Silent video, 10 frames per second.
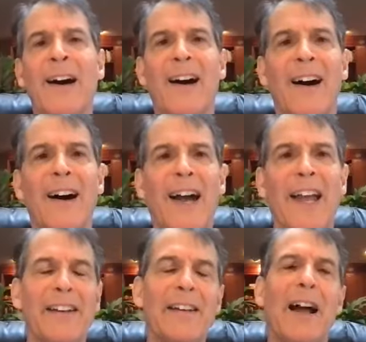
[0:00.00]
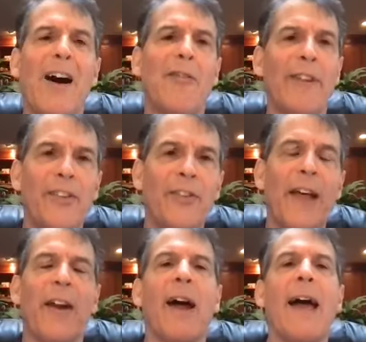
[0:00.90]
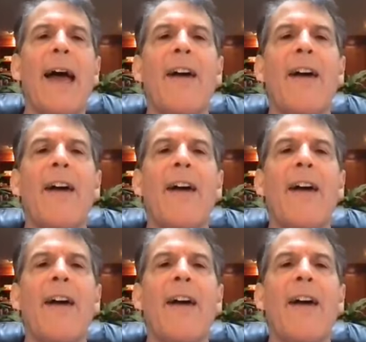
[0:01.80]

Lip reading: hate, love, etc.